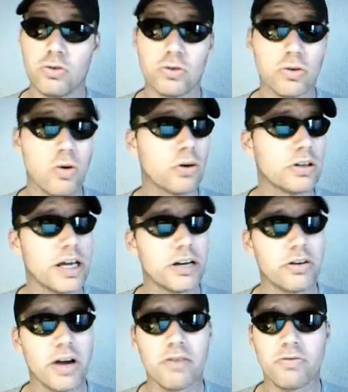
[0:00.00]
that sooner
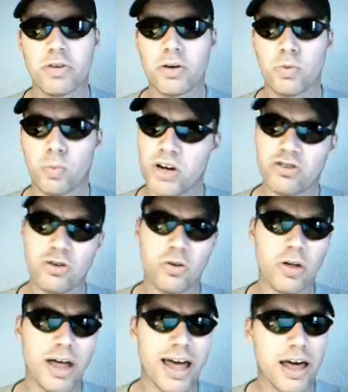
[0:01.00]
or later every
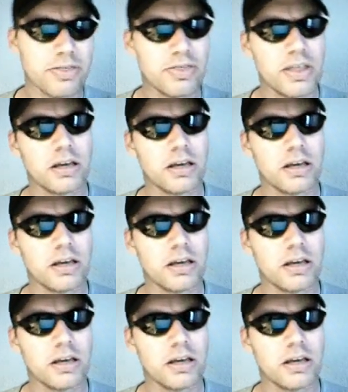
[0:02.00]
racial,